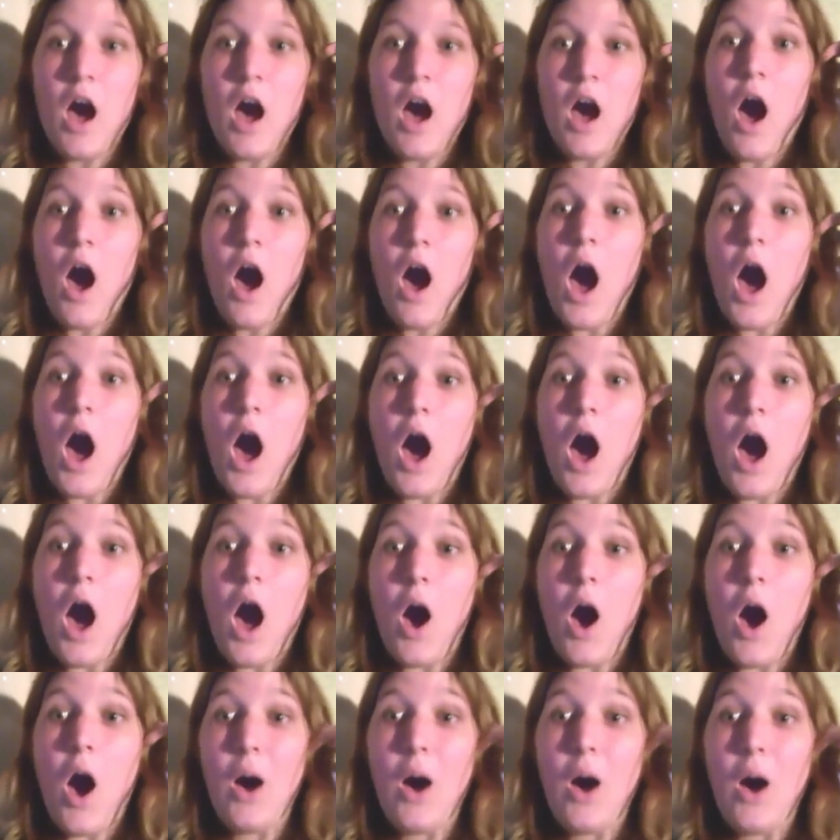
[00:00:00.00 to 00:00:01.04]

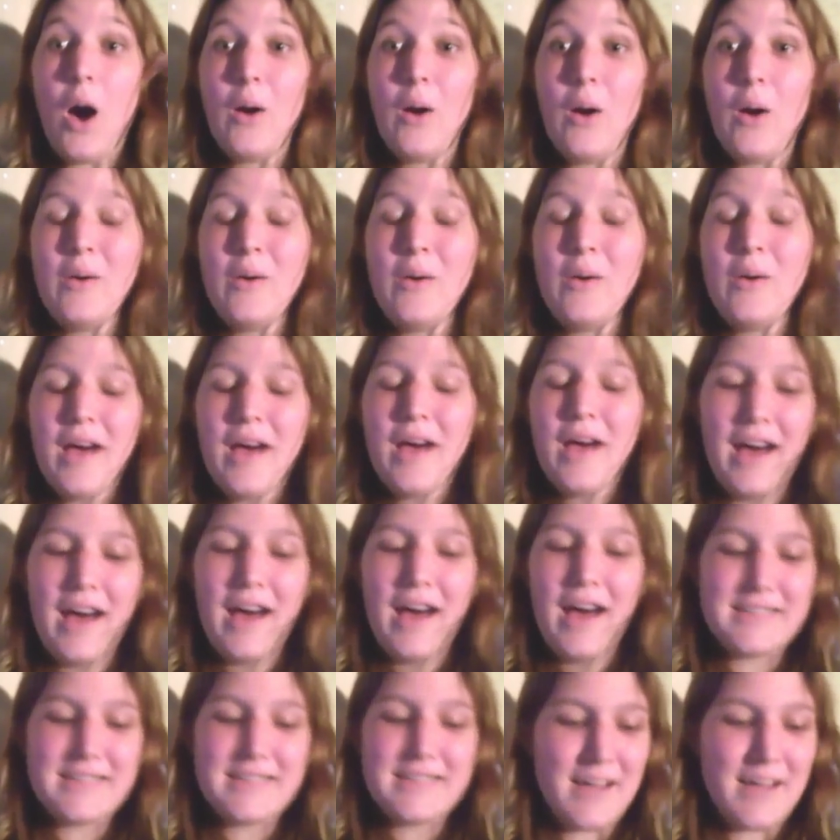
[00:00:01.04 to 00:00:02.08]
oh, and
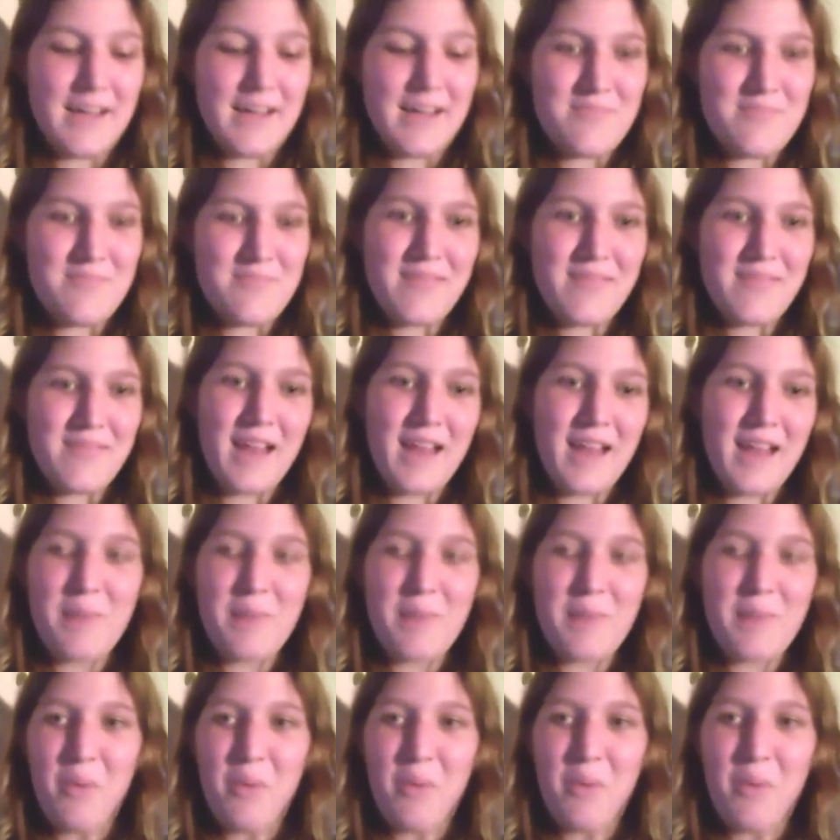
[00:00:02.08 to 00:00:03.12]
um, Alec
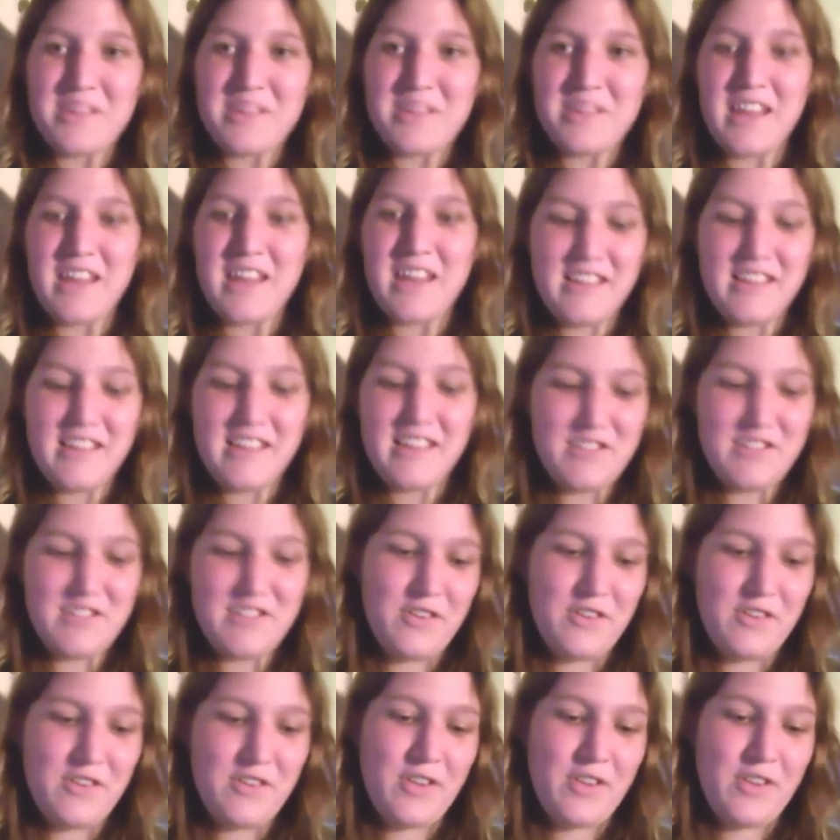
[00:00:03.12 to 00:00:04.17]
Baldwin stated in the
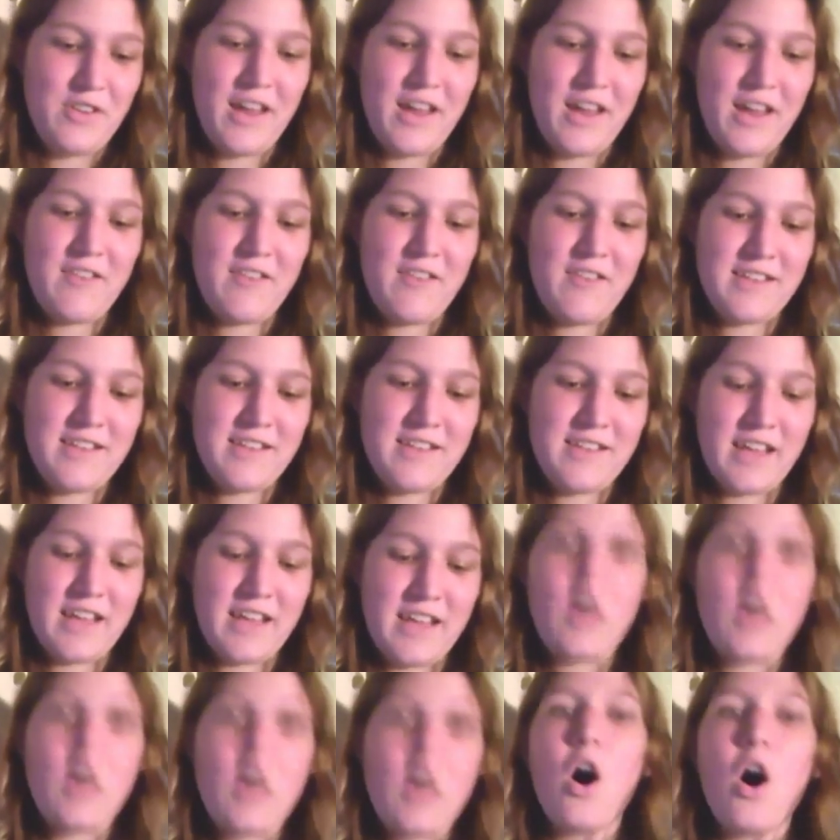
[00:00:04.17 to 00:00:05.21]
interview that he's like,
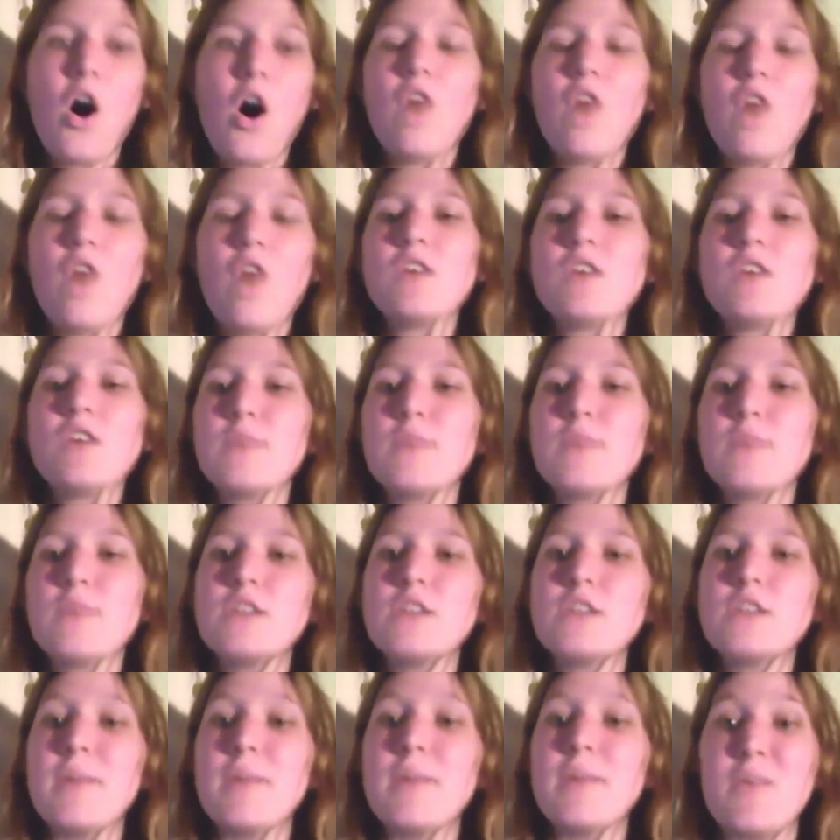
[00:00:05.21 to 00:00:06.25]
or Russell Brand told me
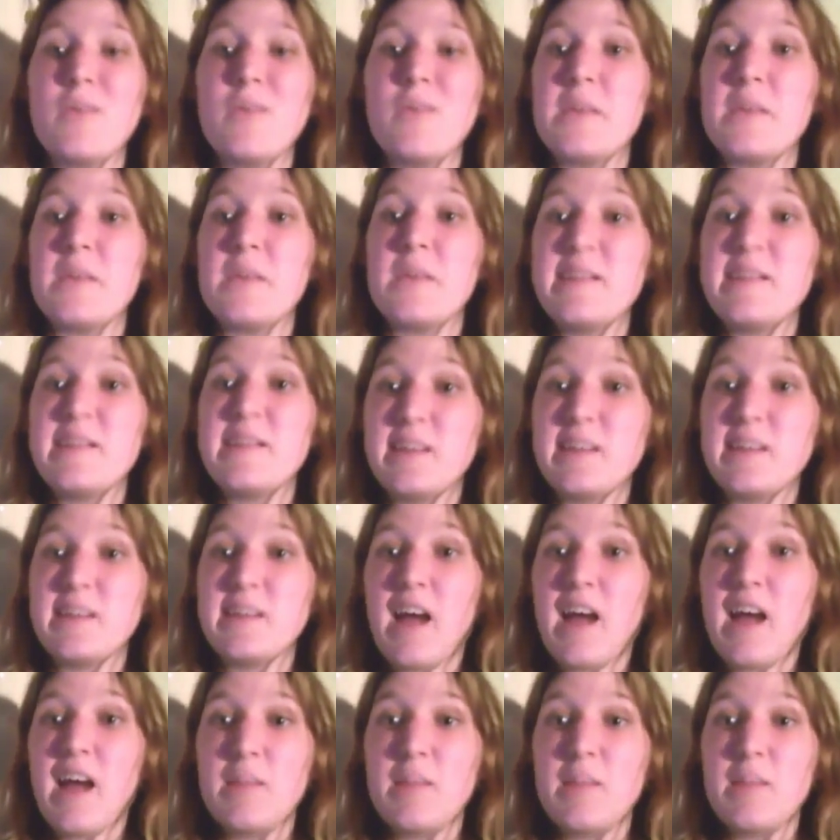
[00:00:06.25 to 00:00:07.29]
that we'd be kissing other
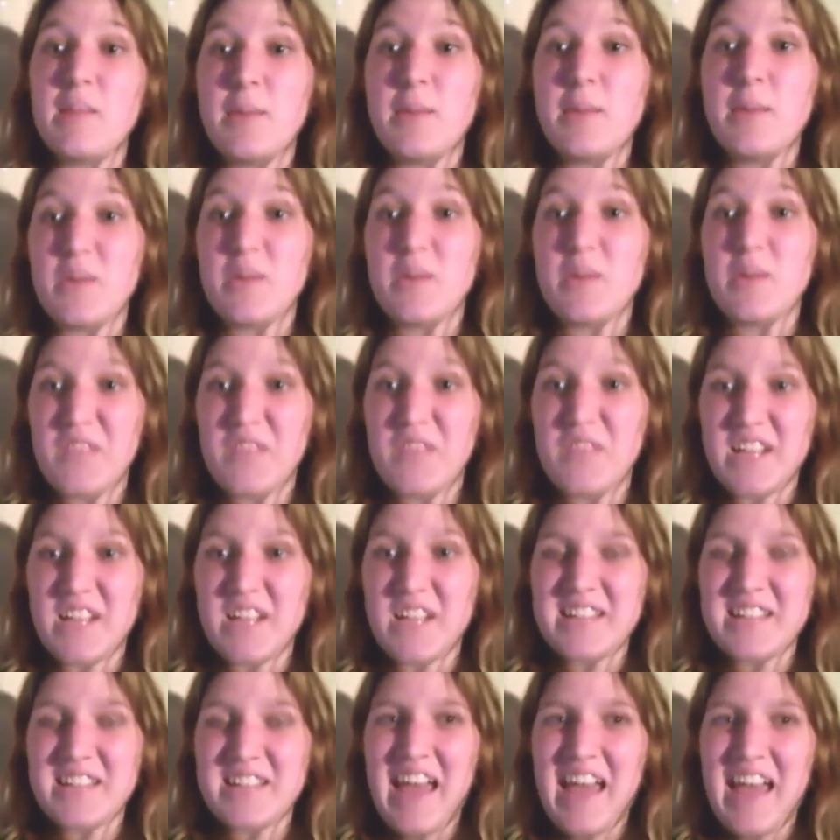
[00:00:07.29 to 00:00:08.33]
people that we've kissed.
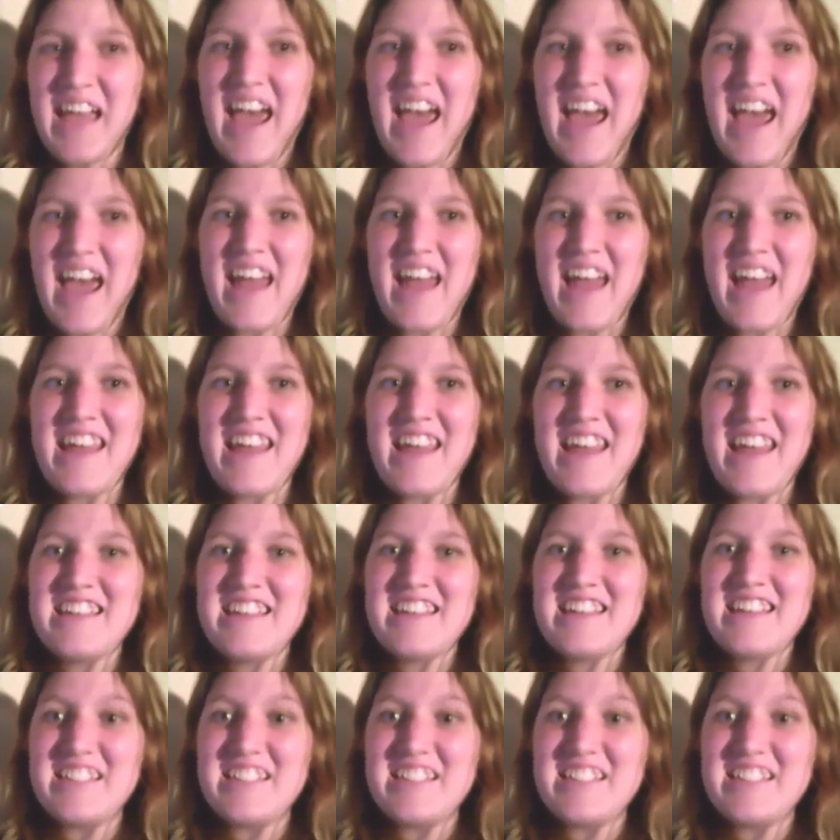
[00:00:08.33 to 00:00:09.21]
And just